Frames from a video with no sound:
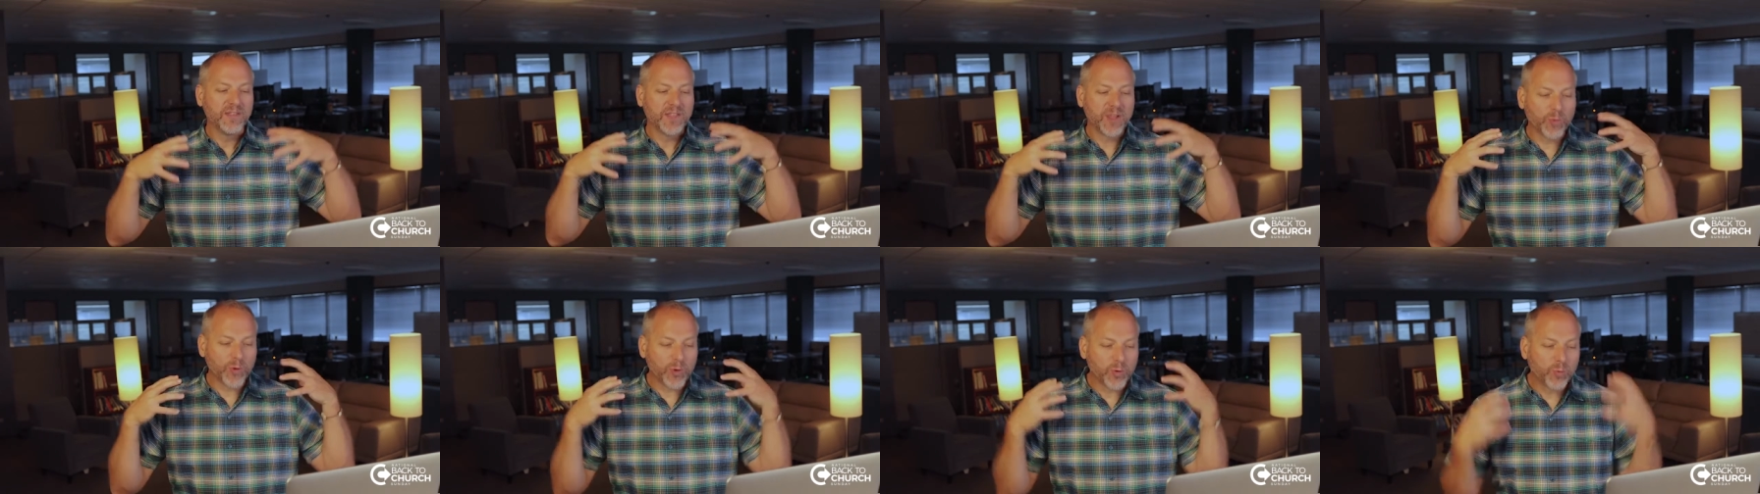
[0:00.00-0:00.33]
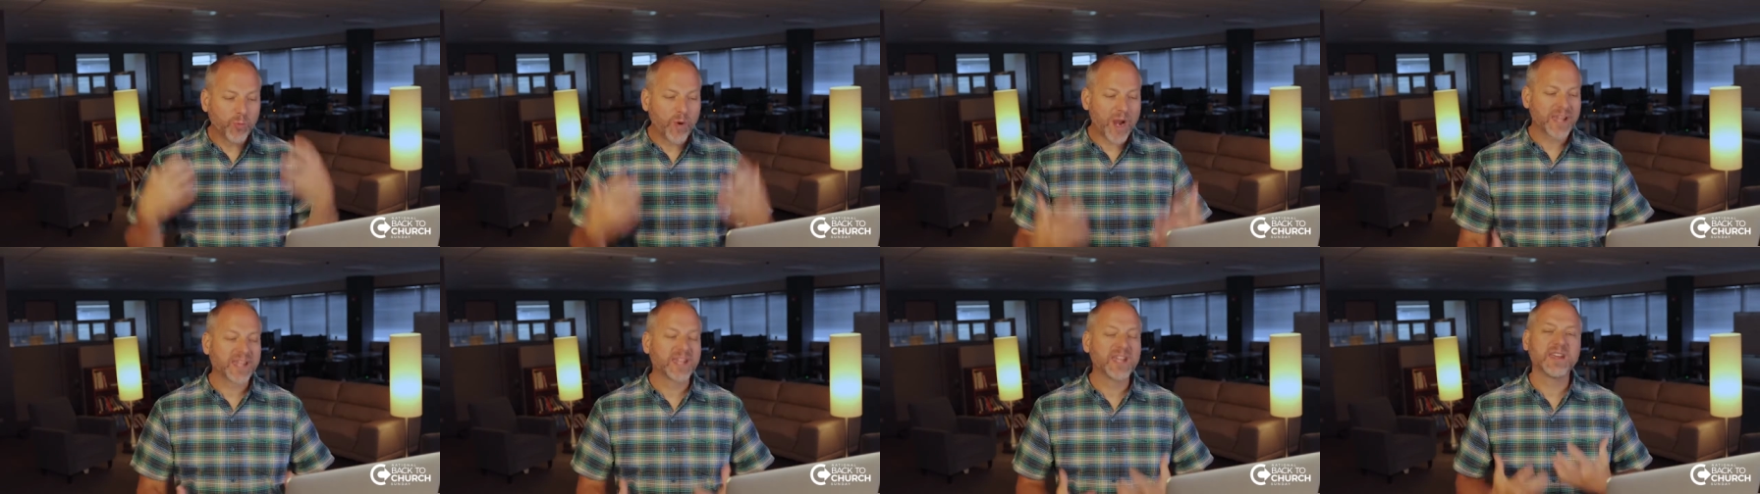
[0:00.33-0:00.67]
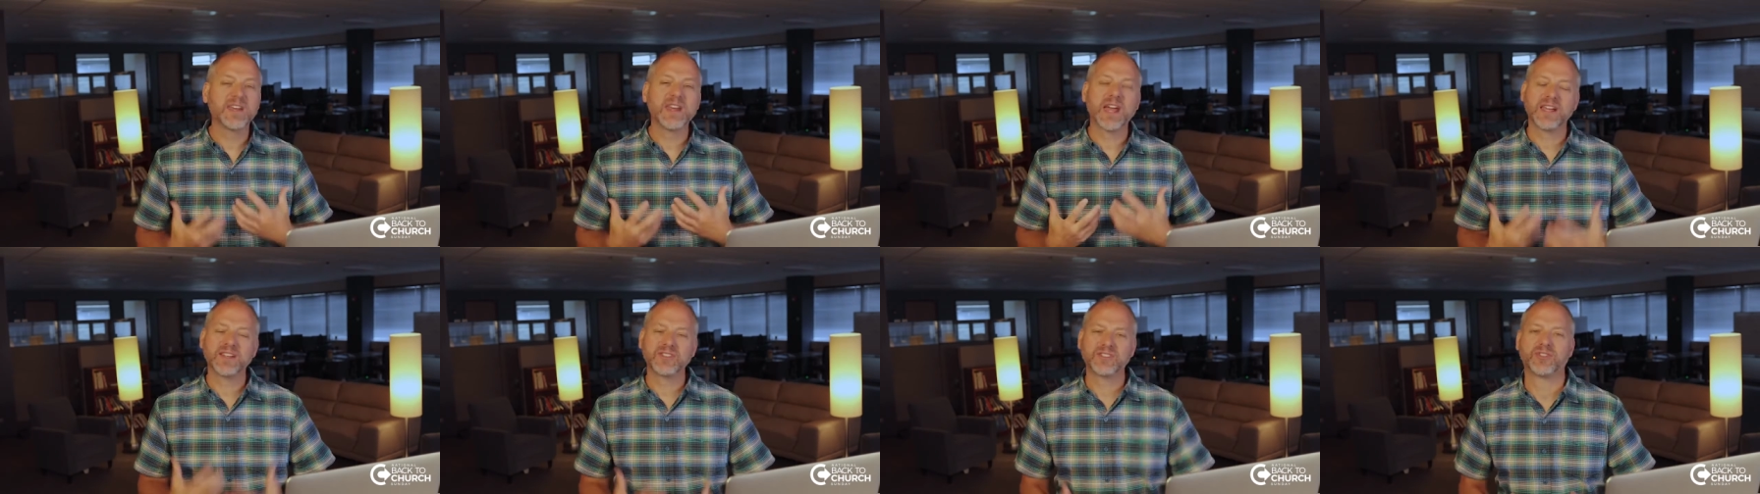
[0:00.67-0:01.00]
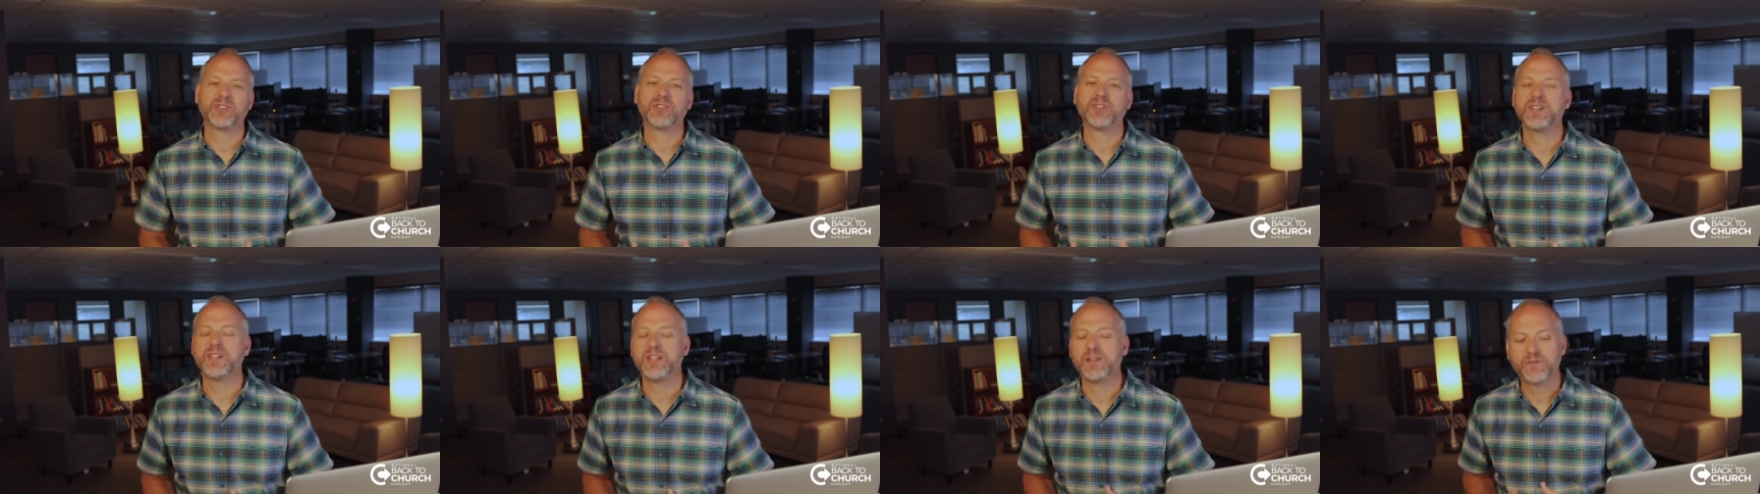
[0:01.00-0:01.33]
they would recognize
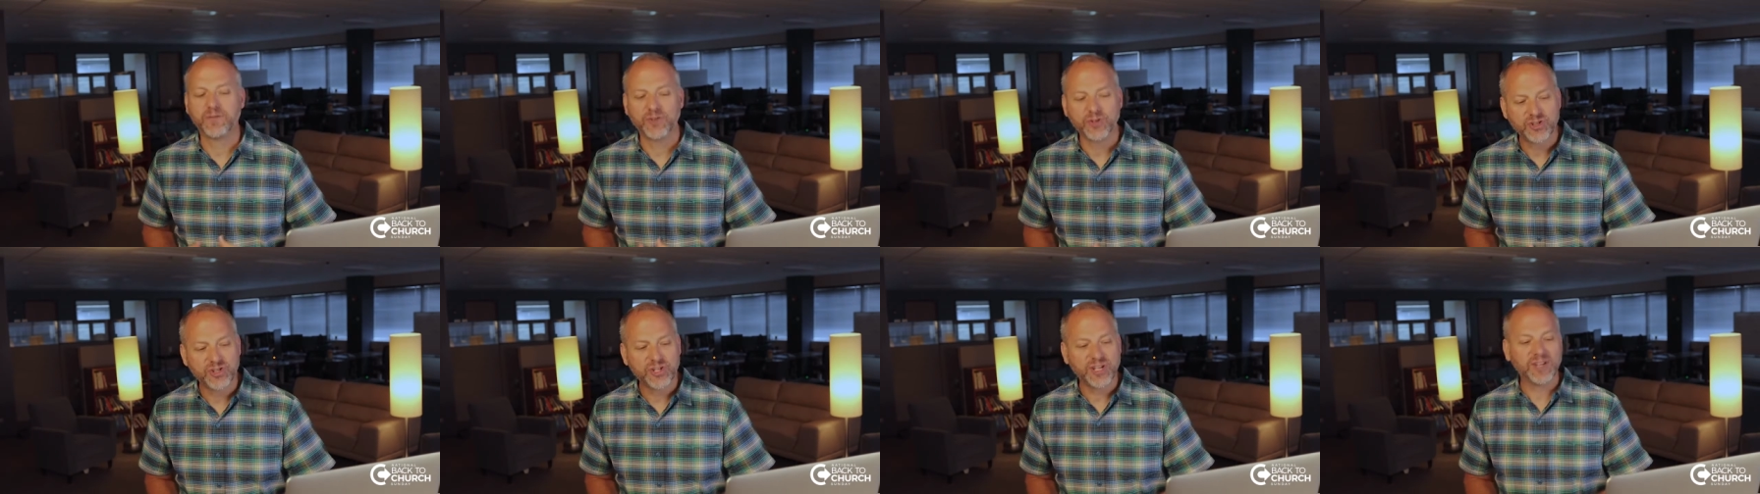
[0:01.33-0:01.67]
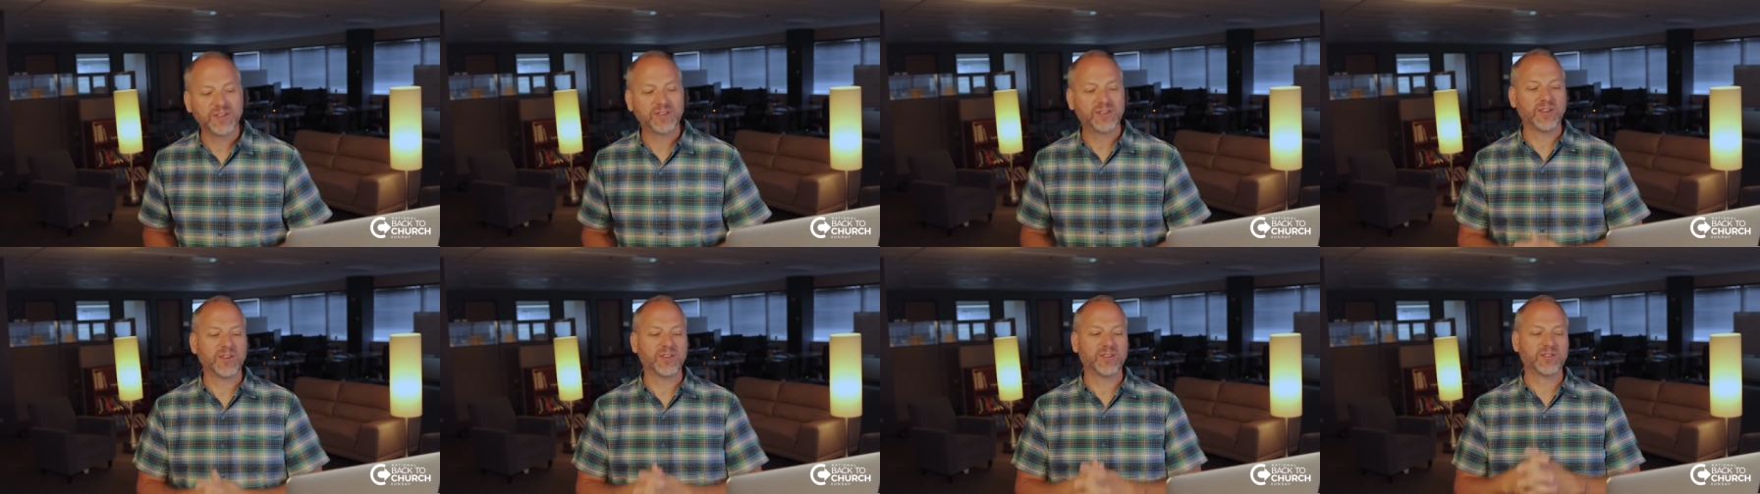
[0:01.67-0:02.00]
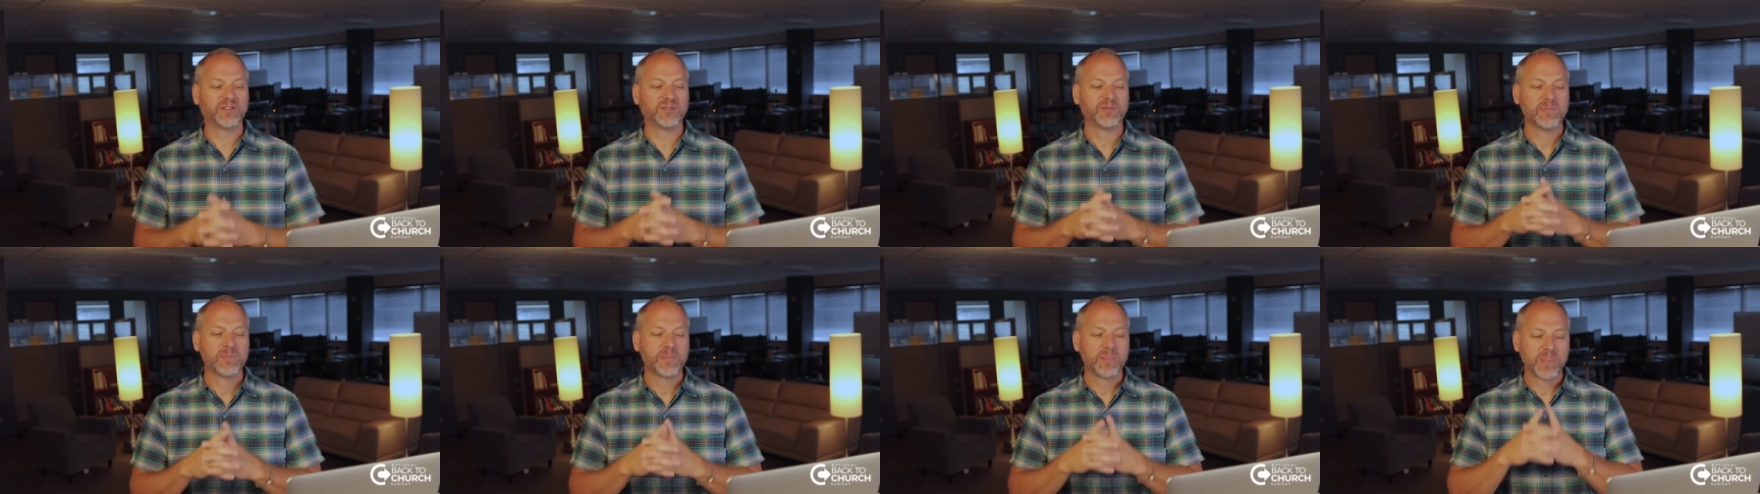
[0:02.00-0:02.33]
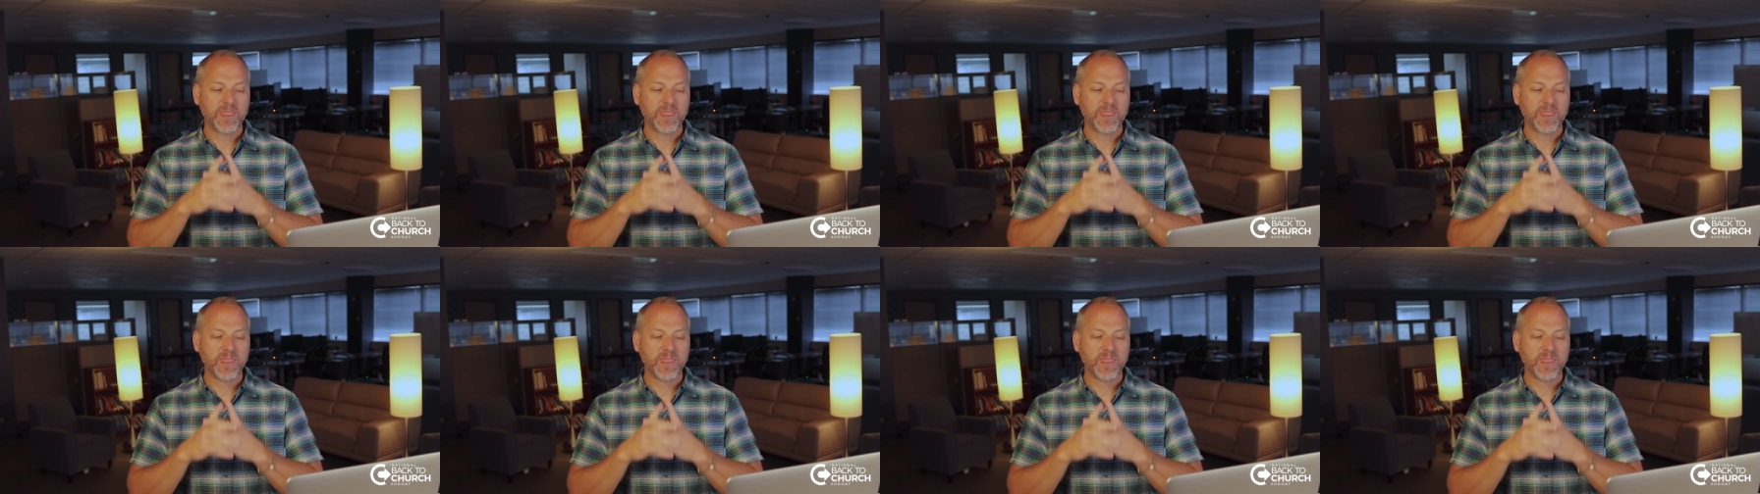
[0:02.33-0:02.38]
their need for Jesus,